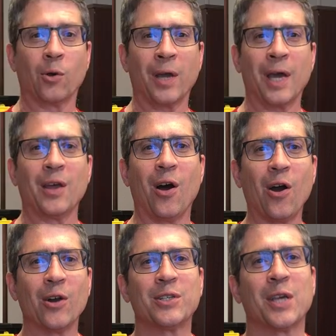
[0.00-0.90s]
Okay, the
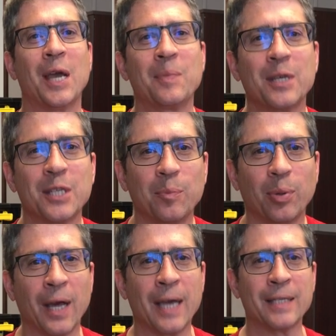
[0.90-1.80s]
hardscape is in
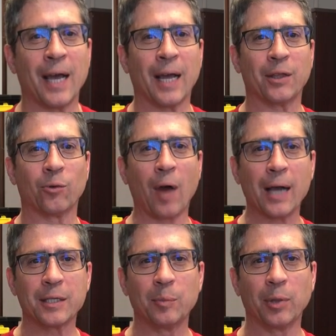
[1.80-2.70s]
place. I got the
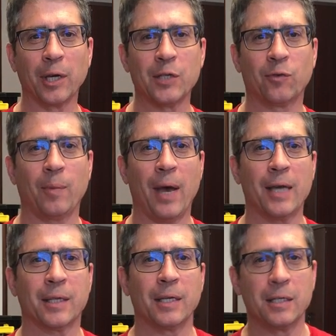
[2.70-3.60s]
rocks in place for the
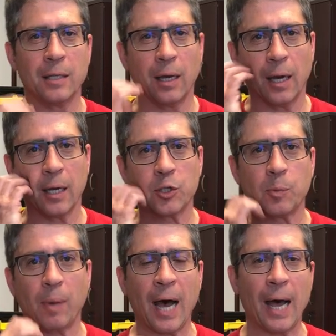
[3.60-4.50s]
basking uh,
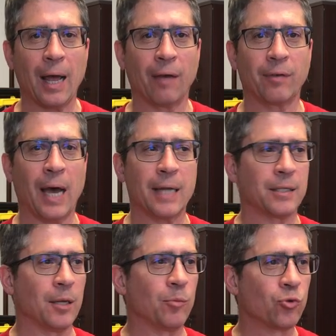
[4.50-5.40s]
spot. I've got
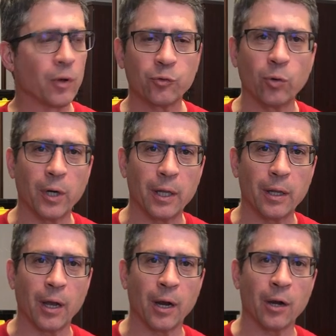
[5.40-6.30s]
some driftwood
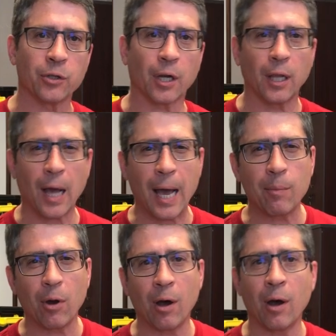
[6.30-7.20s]
in there to
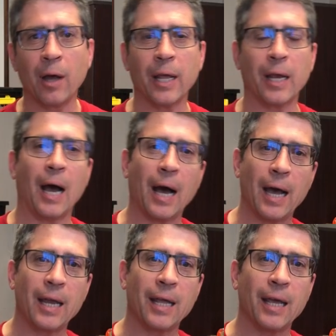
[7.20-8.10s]
climb on and
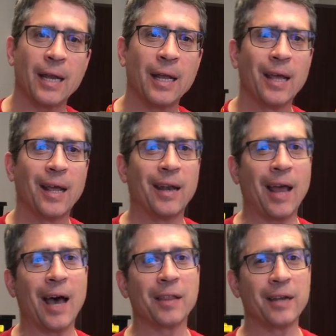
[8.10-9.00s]
hide in.
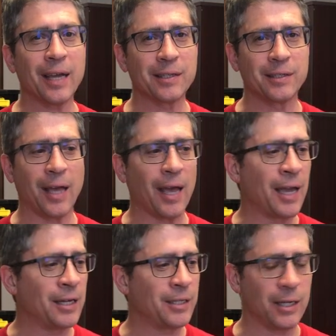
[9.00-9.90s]
Now the next
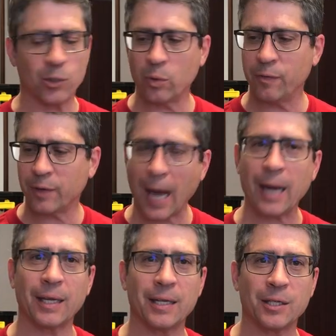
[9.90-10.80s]
stage is we've
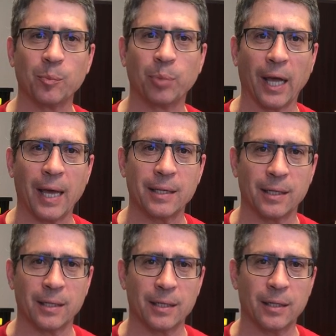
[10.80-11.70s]
got to get some
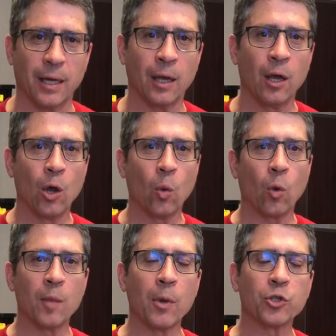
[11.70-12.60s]
plants in this thing.
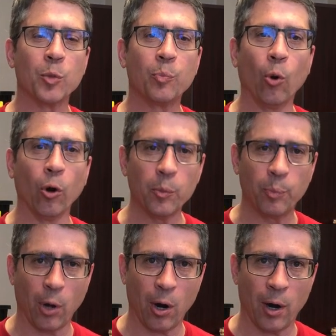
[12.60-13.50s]
One of the most
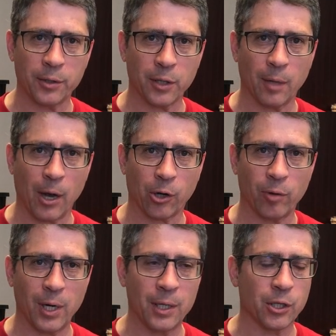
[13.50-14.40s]
important parts about
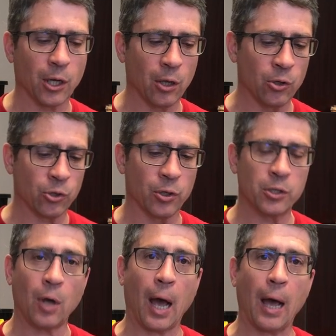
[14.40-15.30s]
creating this enclosure
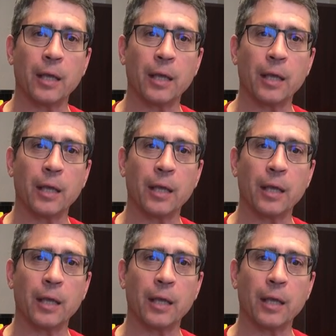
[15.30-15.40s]
is you,